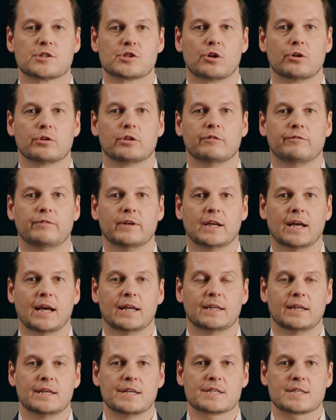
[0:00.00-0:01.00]

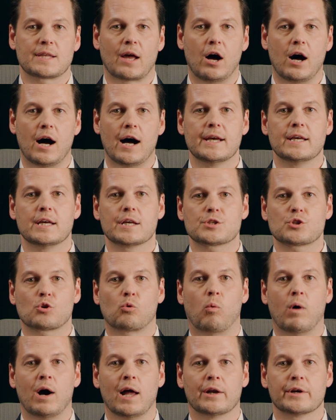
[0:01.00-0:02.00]
certificate is the highest
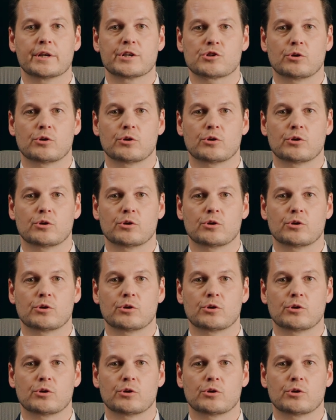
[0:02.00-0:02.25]
quality